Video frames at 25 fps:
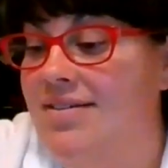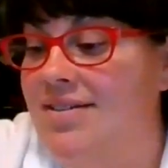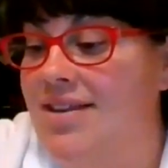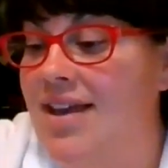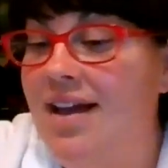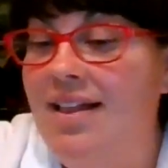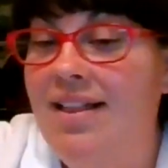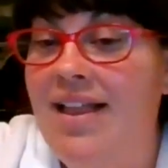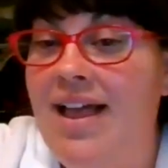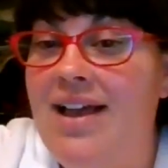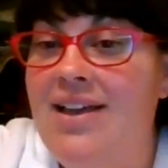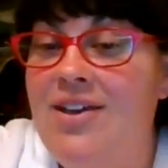
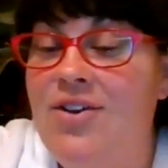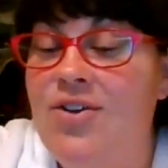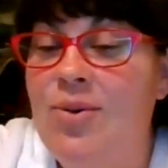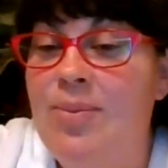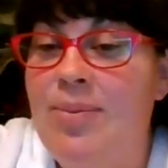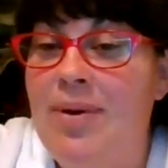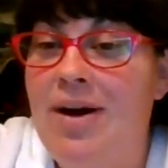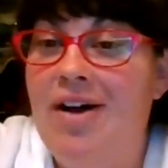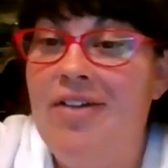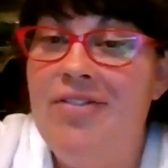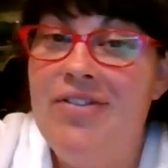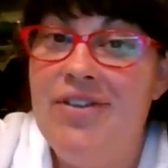yell at you
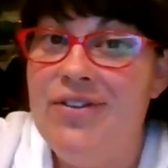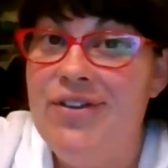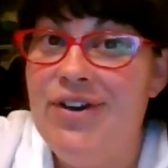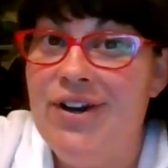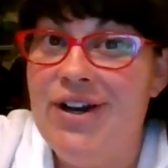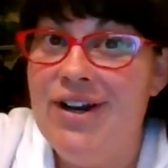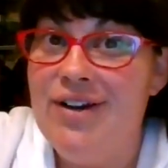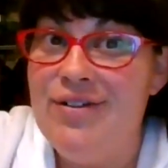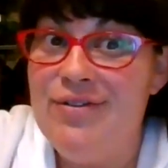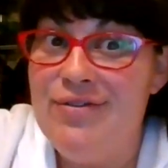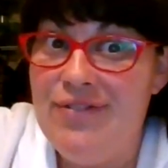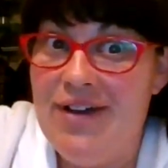about, then
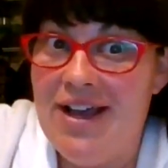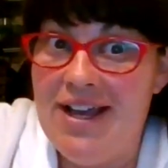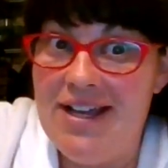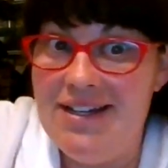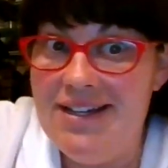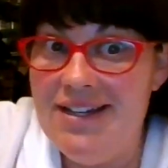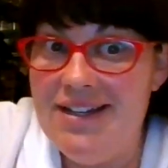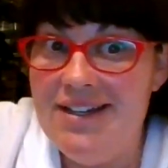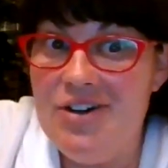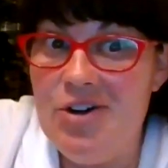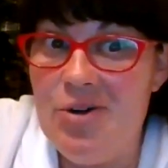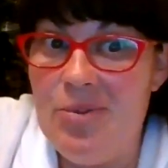they're going to
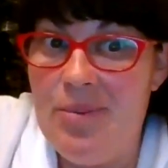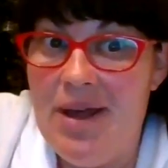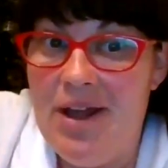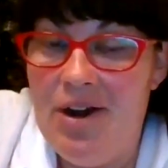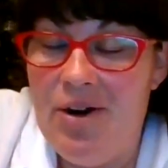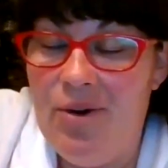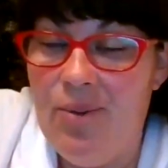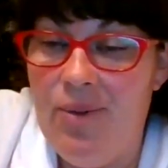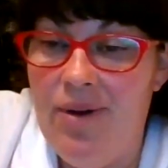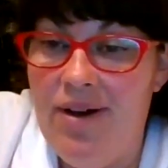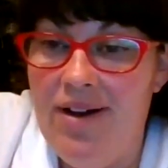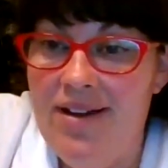find it no
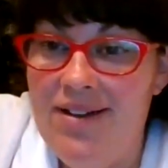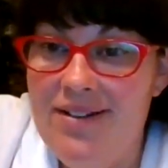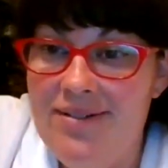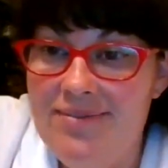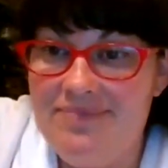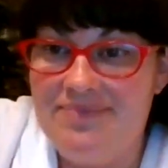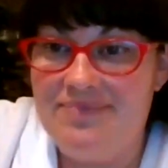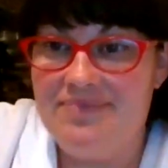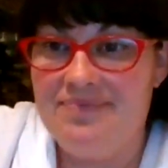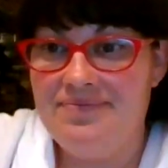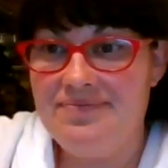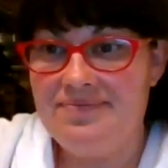matter what.
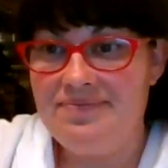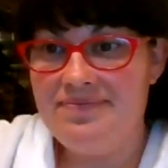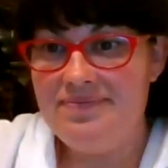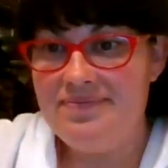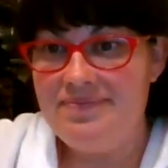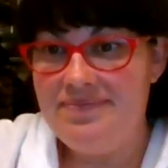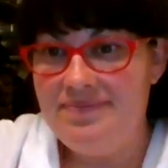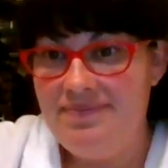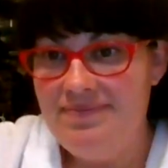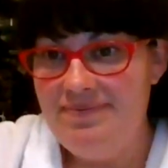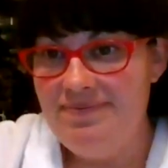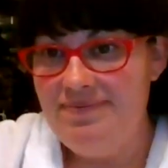
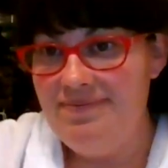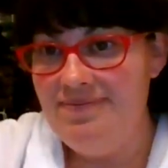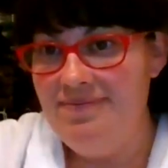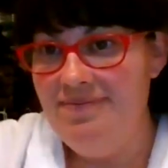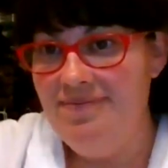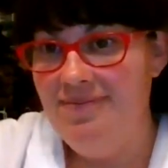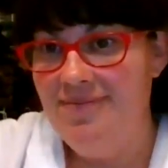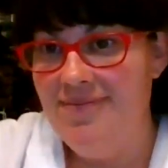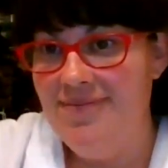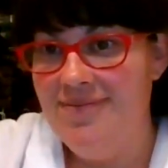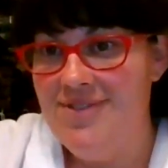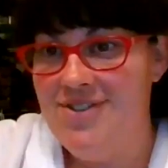
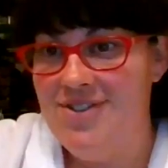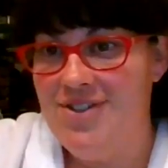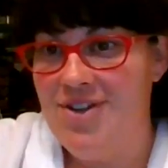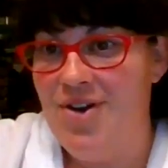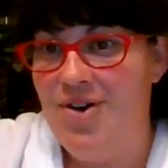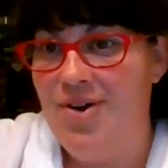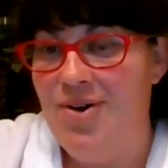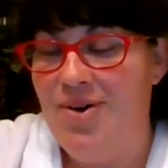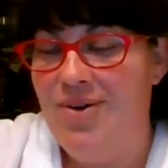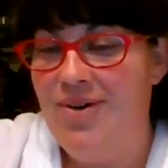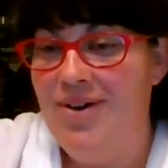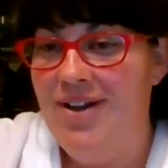
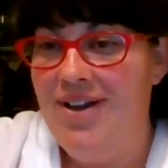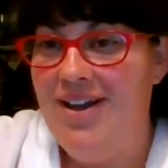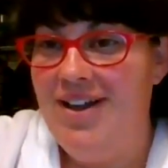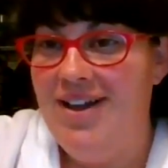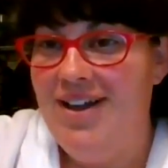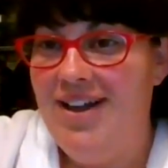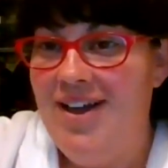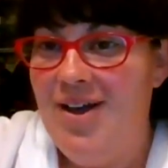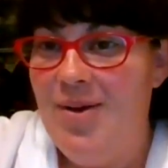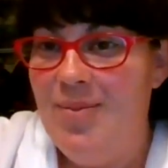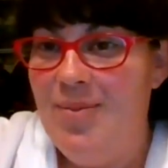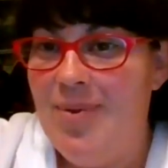So,
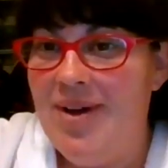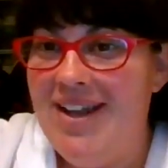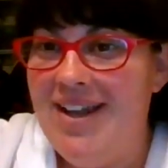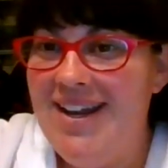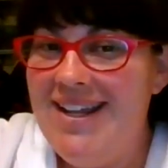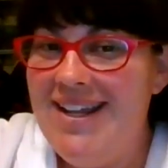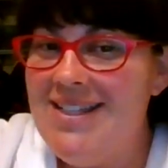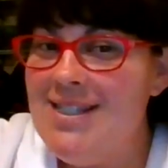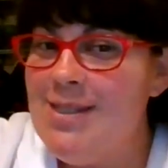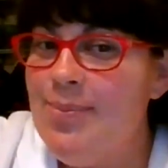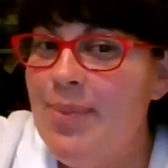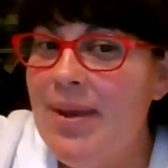
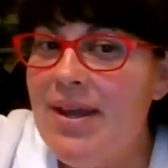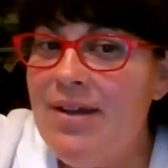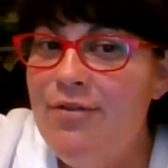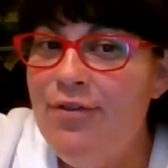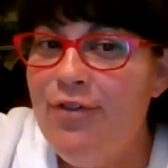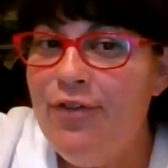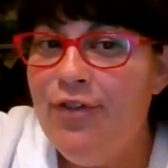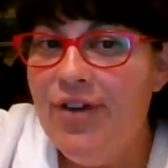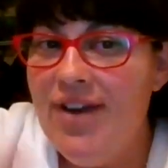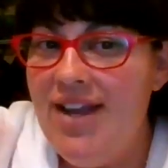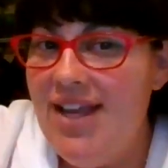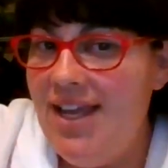but it's been
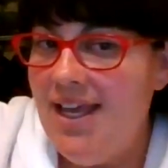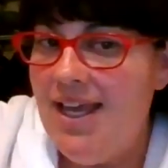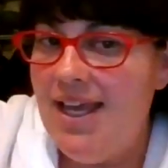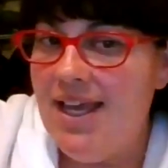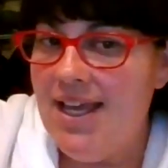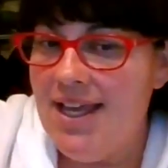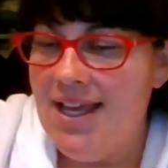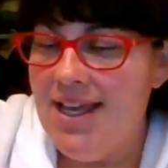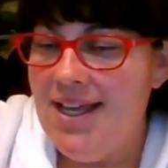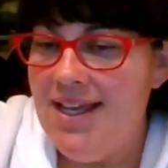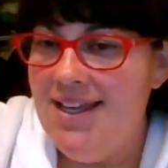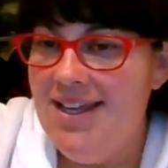
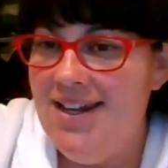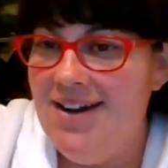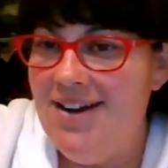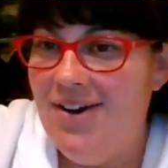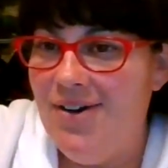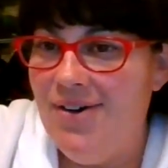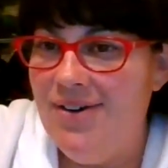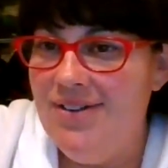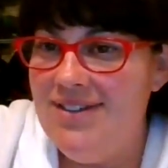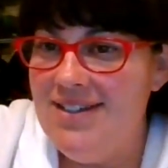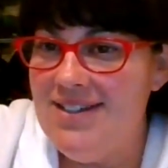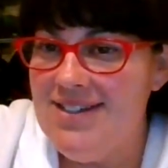freeing,
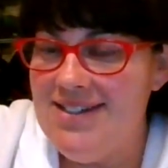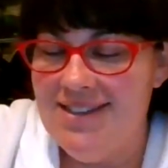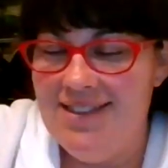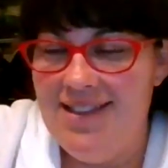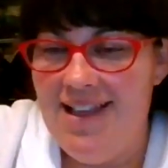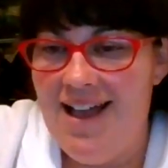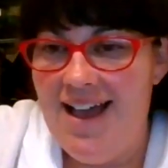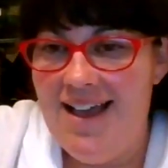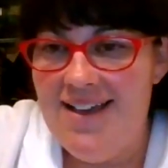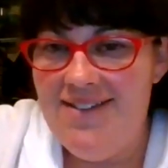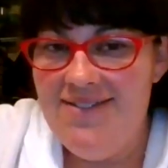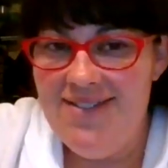in this
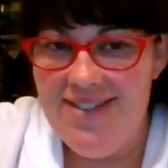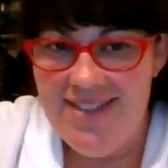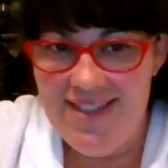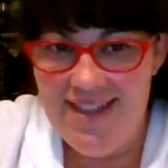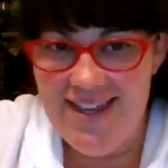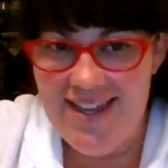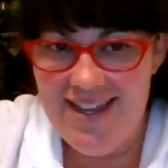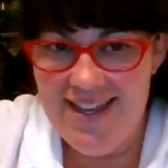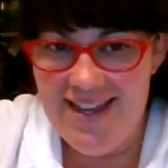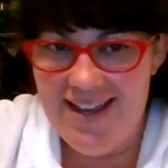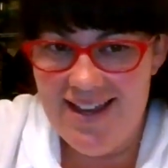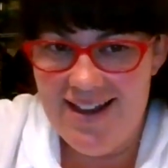live
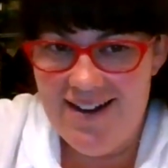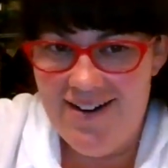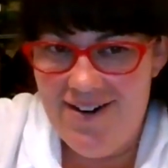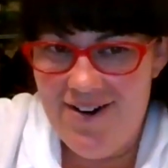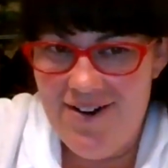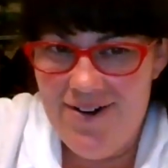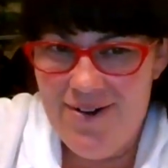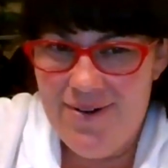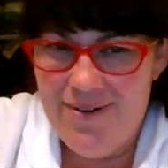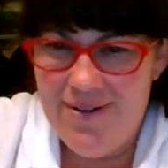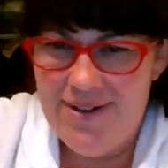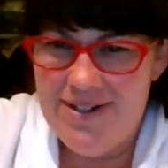thing. I don't
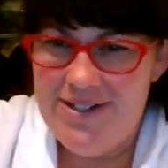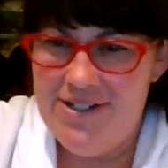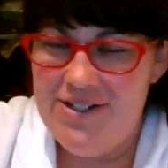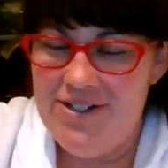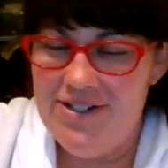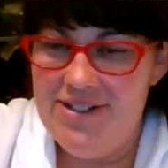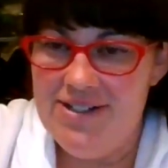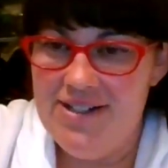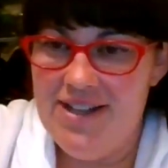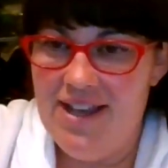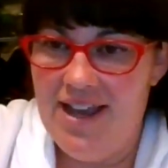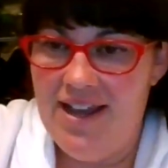know. It's
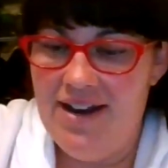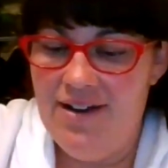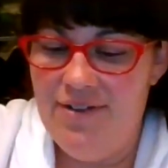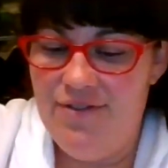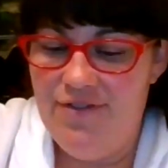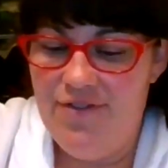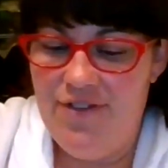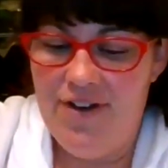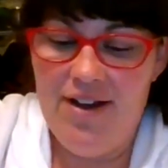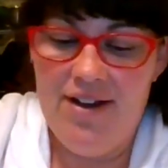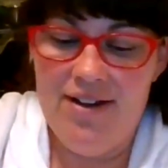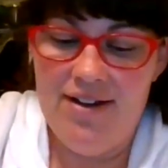just kind
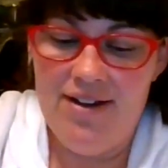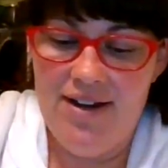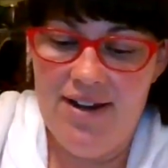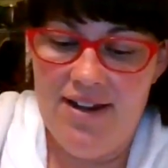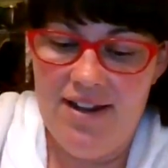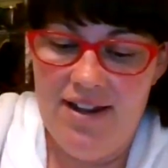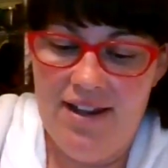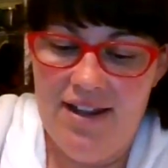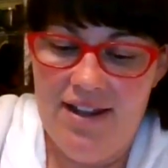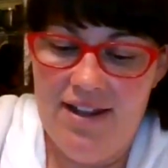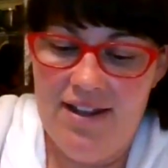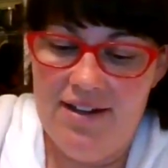of fun.
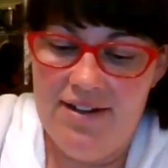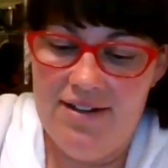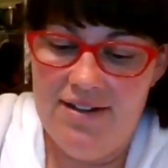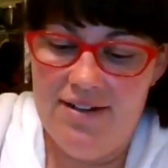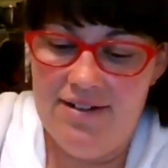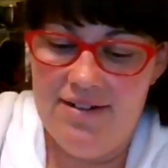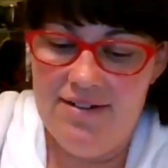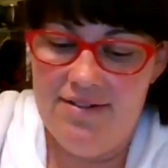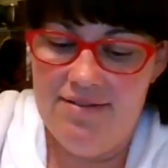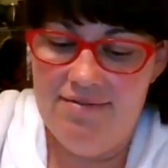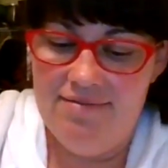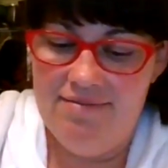
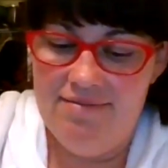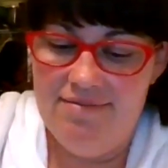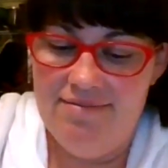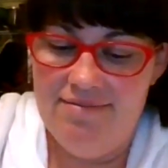And